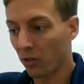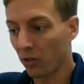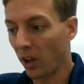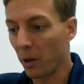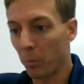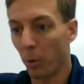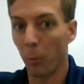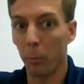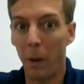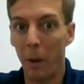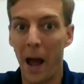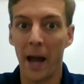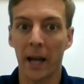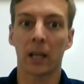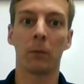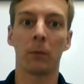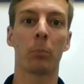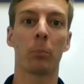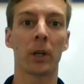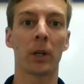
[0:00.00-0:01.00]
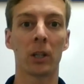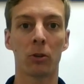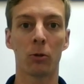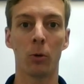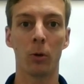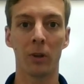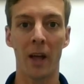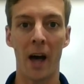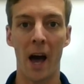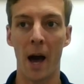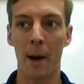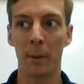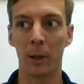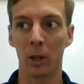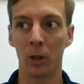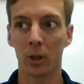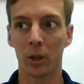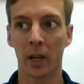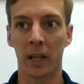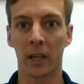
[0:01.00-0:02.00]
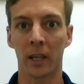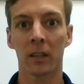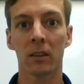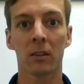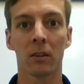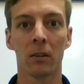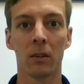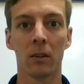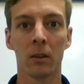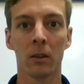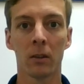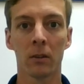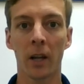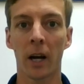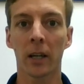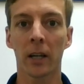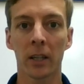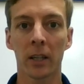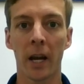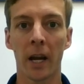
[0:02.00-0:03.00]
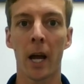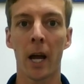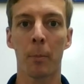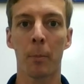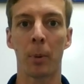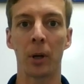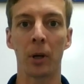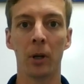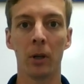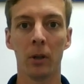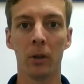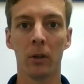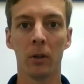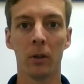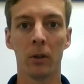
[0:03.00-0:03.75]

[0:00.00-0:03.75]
the sample back and bring it to a lab and look in it. Not going to happen.